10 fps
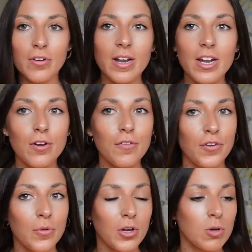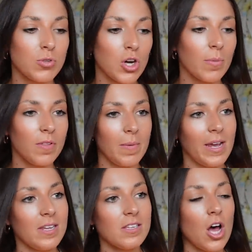really love filming Come Shop With
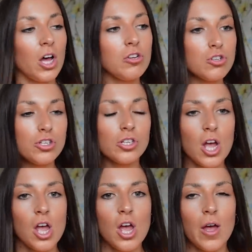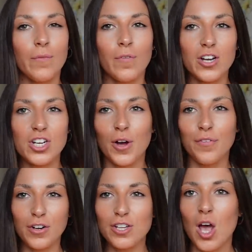Me's. I don't know, I
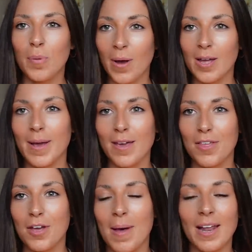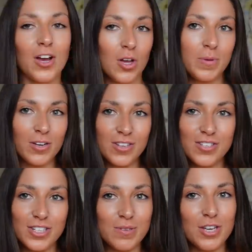feel a type of way about them, and I hope you
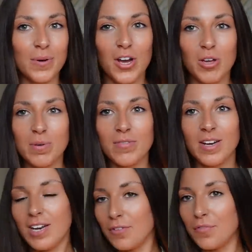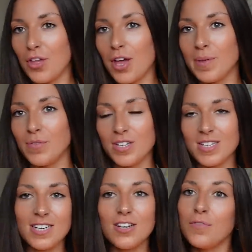guys do too. I hope you really love them. If you
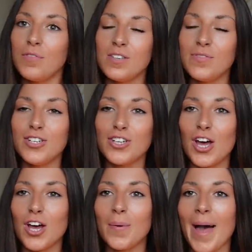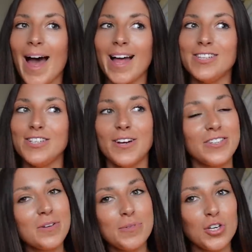did love this video and you
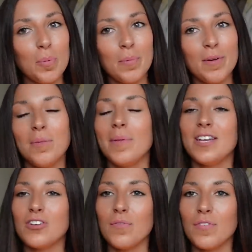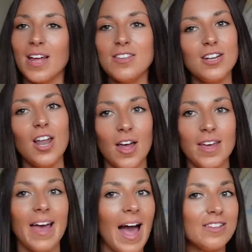like to come in shopping with me, then don't forget to
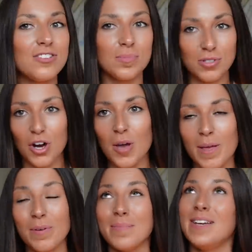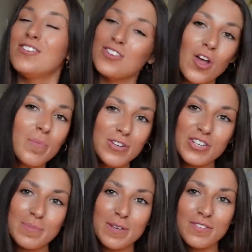like and subscribe. It would mean so
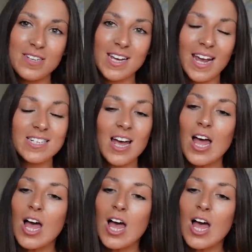much to me if you did.